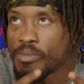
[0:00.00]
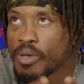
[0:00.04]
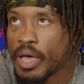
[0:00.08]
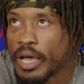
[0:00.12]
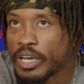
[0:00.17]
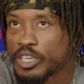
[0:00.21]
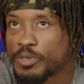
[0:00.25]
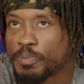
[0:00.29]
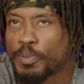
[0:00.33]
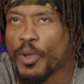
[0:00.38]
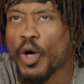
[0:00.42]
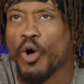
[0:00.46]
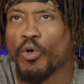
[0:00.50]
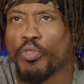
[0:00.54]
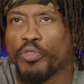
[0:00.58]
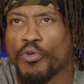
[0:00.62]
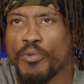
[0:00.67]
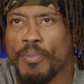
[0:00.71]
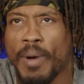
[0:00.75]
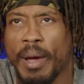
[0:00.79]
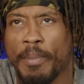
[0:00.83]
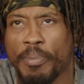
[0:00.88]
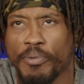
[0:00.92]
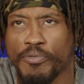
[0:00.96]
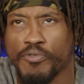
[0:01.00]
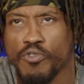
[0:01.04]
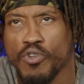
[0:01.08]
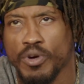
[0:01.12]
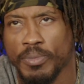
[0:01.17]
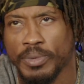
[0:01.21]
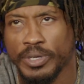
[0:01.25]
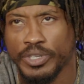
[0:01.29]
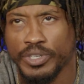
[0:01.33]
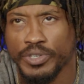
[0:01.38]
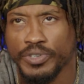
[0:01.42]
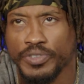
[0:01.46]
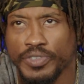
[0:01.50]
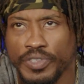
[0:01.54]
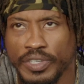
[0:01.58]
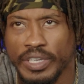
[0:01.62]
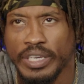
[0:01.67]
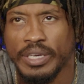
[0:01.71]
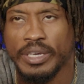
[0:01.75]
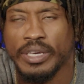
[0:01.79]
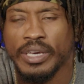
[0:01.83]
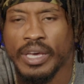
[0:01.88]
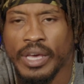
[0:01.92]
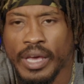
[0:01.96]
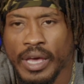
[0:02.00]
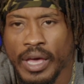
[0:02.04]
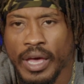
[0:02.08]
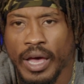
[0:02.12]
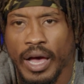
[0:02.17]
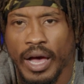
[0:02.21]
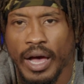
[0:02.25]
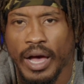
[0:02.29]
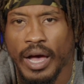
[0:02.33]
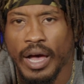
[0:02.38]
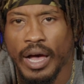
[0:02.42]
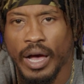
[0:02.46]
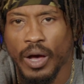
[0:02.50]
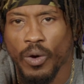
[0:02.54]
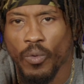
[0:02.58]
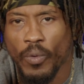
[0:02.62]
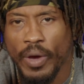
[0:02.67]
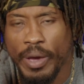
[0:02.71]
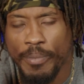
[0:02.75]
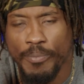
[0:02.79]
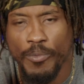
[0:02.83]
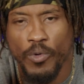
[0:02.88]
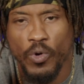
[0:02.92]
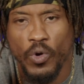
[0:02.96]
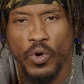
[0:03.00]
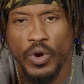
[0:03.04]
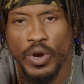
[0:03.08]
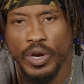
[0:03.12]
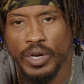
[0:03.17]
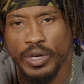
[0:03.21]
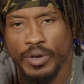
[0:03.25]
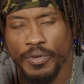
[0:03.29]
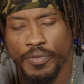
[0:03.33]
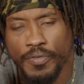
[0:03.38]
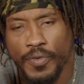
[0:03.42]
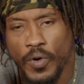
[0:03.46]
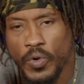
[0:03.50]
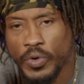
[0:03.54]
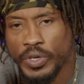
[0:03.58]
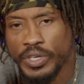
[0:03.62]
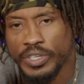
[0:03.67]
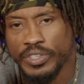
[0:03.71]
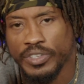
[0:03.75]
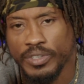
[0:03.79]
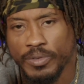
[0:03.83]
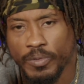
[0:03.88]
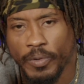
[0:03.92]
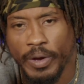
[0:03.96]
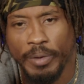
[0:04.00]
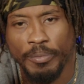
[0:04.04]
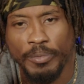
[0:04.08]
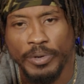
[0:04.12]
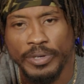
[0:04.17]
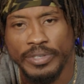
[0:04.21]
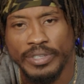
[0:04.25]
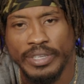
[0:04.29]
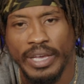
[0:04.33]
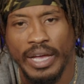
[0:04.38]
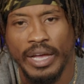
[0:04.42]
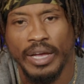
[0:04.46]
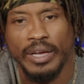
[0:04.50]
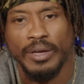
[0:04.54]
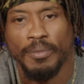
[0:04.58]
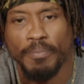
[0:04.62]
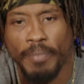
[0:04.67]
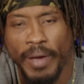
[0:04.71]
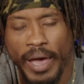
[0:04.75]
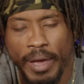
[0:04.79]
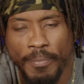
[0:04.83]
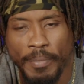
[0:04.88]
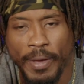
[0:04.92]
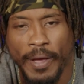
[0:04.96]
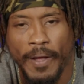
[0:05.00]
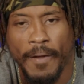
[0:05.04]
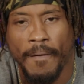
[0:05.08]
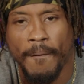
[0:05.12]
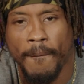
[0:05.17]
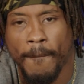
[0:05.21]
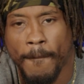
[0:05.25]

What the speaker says: explode through my performance. You'll see a way more focus and way more sound Batman.